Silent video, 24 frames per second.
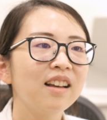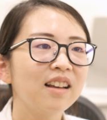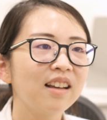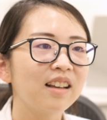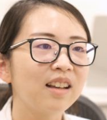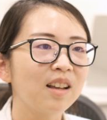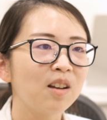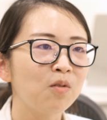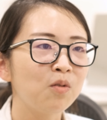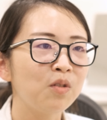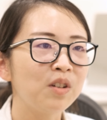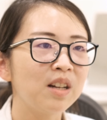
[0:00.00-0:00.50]

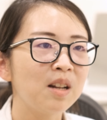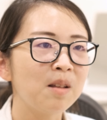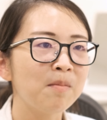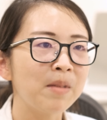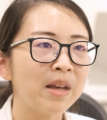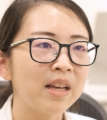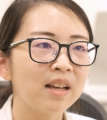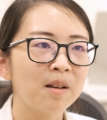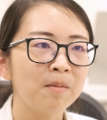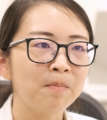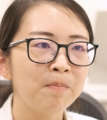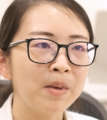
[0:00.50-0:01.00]
it can really
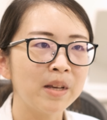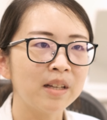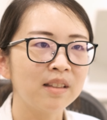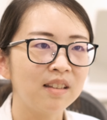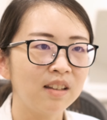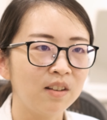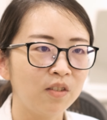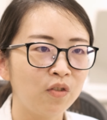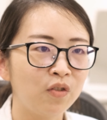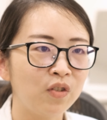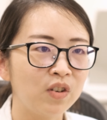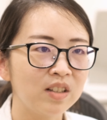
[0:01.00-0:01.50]
make a big
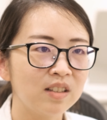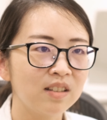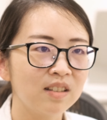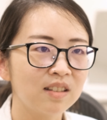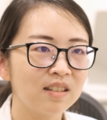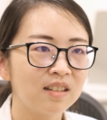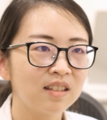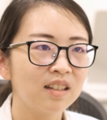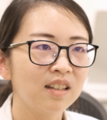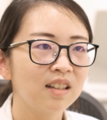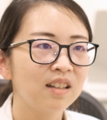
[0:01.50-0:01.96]
difference.